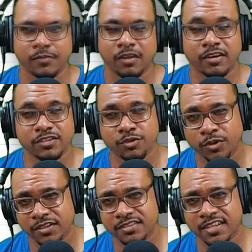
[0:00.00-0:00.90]
All right, so
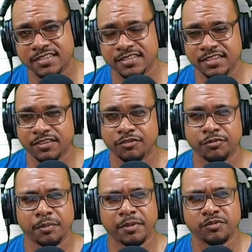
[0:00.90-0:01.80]
what does that say?
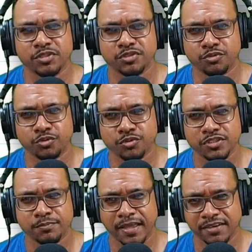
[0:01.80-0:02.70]
Remember, it was
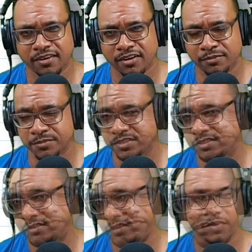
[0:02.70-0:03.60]
rows by
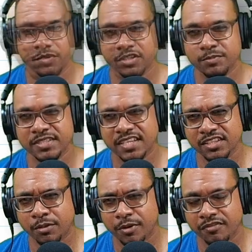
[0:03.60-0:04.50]
columns. So this means that the
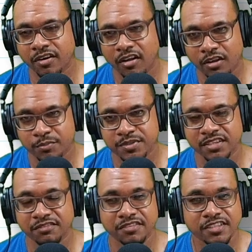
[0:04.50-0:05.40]
number of columns in
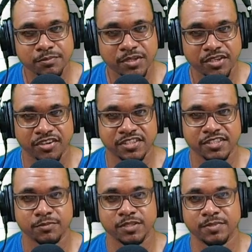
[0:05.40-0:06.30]
the first
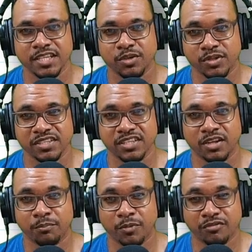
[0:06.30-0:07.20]
matrix must be equal to the
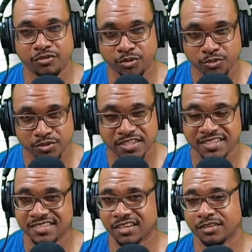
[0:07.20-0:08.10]
number of rows in the
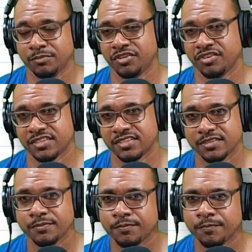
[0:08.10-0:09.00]
second matrix.